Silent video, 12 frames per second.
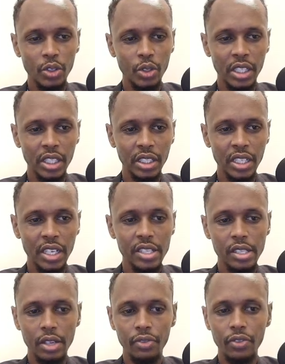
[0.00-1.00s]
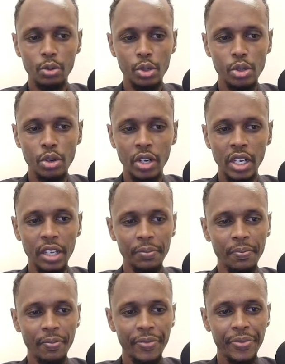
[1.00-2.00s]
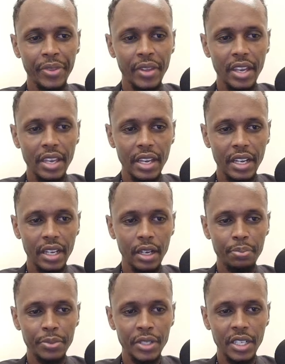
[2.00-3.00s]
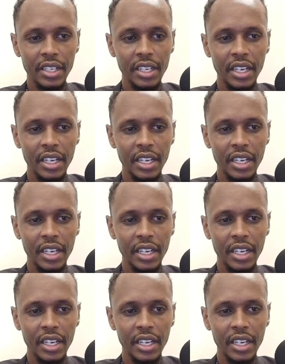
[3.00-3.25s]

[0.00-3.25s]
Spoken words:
your details if it was wrongly captured.